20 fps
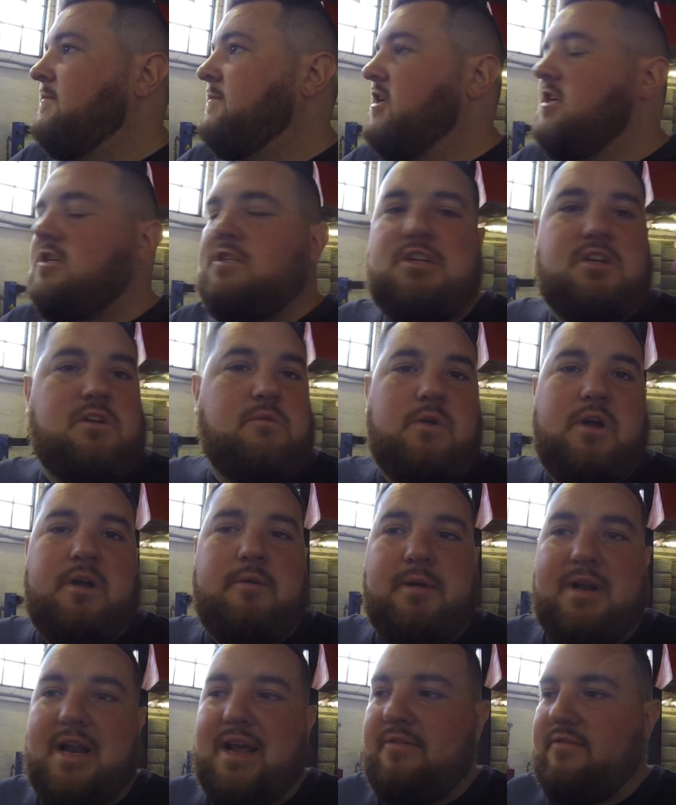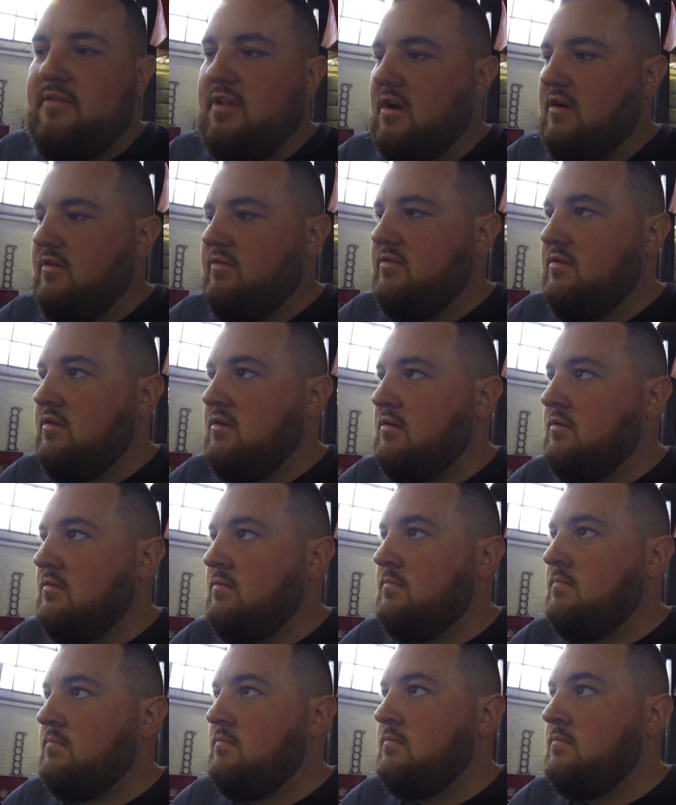I don't know where we left off,
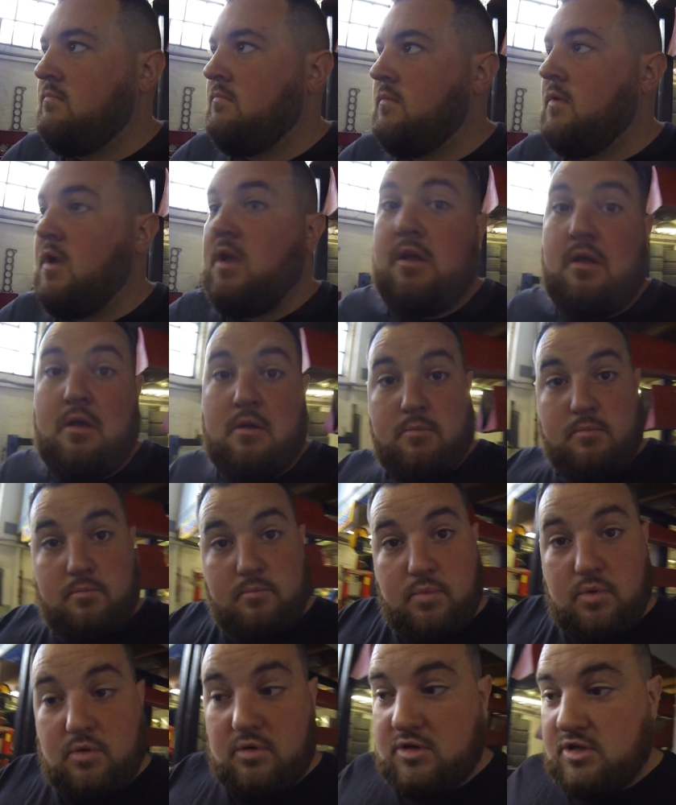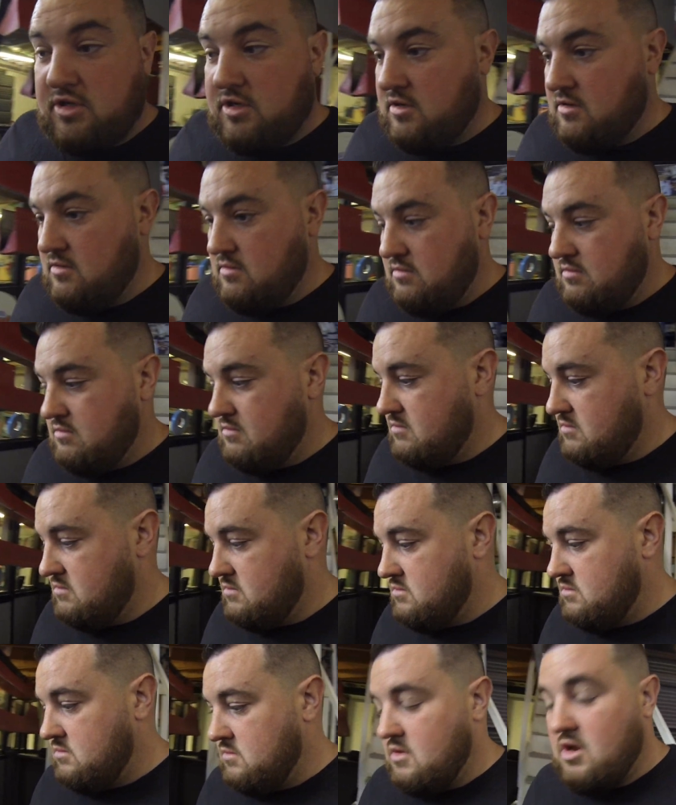but
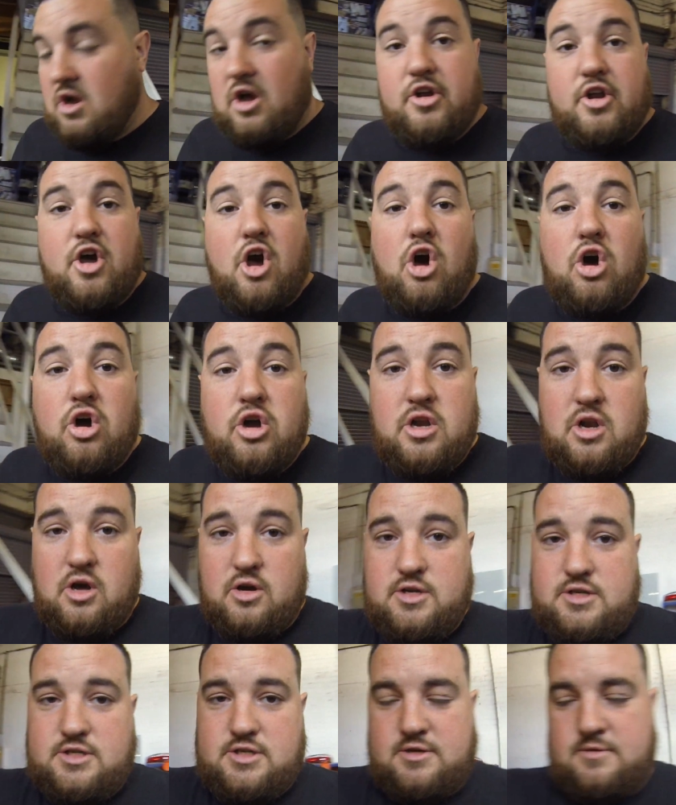on a highlight,